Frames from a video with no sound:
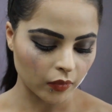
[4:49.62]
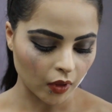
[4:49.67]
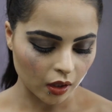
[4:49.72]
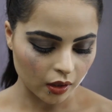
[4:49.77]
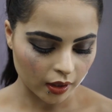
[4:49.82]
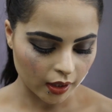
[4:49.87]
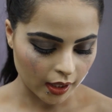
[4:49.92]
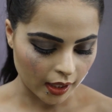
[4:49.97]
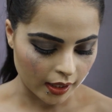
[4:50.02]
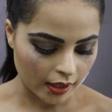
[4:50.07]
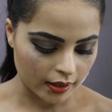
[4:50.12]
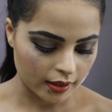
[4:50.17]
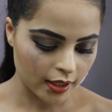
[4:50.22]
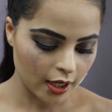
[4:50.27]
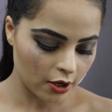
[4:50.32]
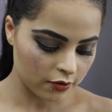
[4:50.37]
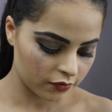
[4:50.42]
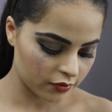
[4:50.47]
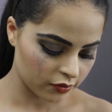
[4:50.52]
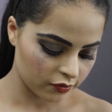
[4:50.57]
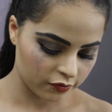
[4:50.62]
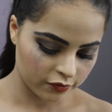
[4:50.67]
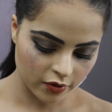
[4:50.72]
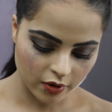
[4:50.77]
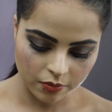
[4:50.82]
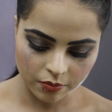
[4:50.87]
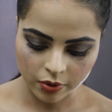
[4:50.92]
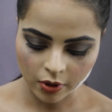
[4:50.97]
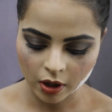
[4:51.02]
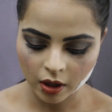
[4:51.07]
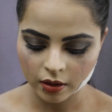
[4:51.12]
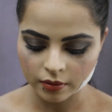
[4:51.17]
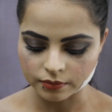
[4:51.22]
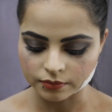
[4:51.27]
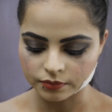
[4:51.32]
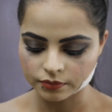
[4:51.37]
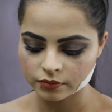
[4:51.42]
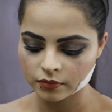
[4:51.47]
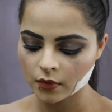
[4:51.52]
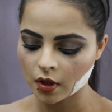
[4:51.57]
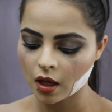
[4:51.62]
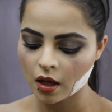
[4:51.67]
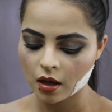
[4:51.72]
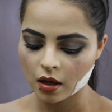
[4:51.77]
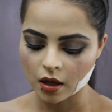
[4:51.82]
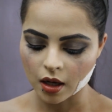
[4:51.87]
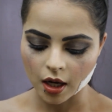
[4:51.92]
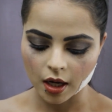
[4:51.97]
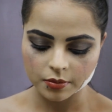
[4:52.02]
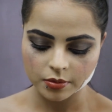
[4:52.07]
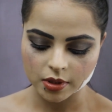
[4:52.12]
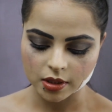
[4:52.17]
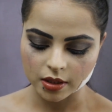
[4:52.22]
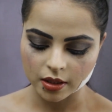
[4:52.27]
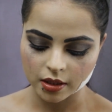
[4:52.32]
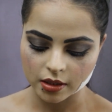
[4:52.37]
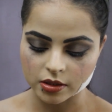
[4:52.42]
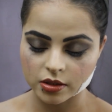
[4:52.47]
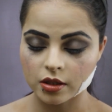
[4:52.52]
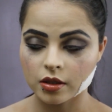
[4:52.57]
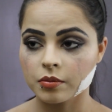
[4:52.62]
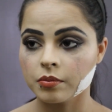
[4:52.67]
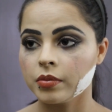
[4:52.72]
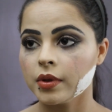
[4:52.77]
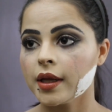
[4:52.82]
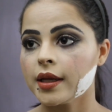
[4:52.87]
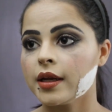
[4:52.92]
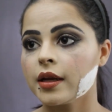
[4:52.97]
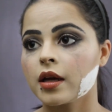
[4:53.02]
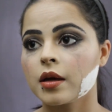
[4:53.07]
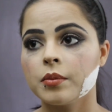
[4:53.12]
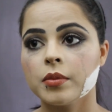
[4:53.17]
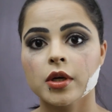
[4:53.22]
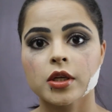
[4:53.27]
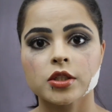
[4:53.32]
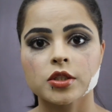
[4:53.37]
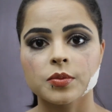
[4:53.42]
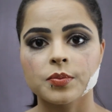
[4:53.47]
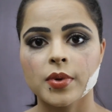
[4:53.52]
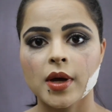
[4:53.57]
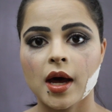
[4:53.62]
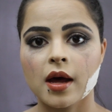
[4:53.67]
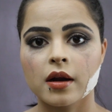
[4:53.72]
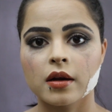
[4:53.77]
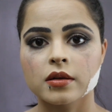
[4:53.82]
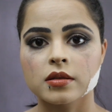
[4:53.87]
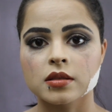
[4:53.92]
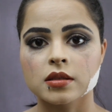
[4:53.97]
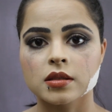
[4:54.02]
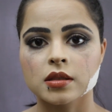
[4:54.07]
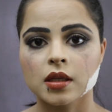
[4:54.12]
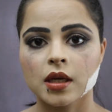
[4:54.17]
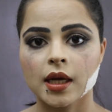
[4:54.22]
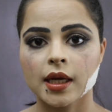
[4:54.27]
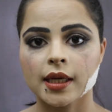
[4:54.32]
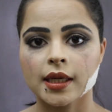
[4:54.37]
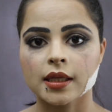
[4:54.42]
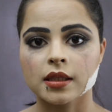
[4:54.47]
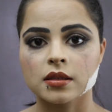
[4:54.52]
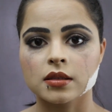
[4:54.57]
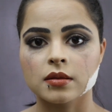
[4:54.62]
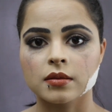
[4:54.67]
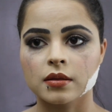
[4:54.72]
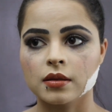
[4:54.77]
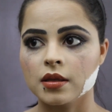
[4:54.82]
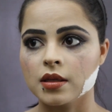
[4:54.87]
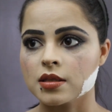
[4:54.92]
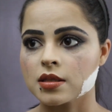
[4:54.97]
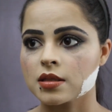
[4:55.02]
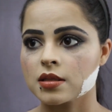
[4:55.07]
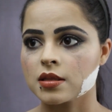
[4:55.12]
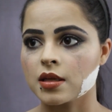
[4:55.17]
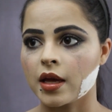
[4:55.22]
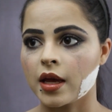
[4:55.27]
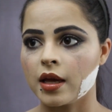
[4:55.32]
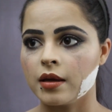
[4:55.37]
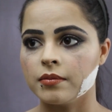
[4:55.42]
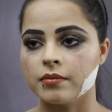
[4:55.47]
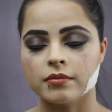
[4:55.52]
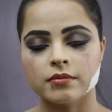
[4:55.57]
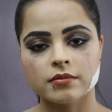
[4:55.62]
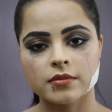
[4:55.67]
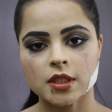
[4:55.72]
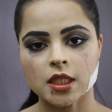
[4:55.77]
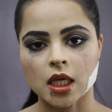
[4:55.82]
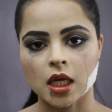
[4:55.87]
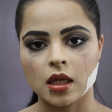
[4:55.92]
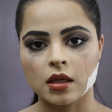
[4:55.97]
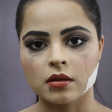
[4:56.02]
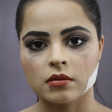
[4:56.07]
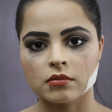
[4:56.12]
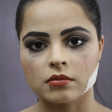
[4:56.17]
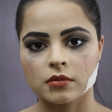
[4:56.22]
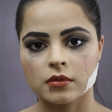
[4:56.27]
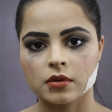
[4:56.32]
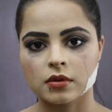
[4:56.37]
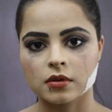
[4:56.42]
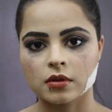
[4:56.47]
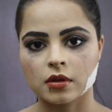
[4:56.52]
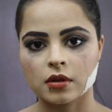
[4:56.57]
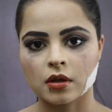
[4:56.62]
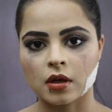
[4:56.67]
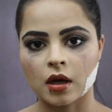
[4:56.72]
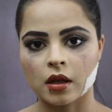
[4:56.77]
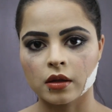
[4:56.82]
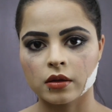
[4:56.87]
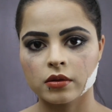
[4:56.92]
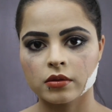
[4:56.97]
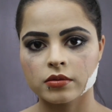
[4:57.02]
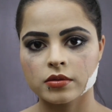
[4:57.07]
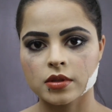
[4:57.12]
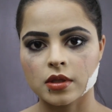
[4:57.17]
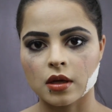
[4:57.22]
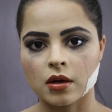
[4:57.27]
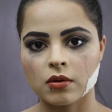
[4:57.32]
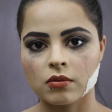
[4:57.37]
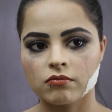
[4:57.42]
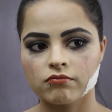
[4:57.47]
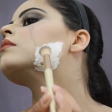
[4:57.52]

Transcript: Okay, and now for the fun part. I'm just gonna start blending a bunch of powders until I get to the same skin color, so.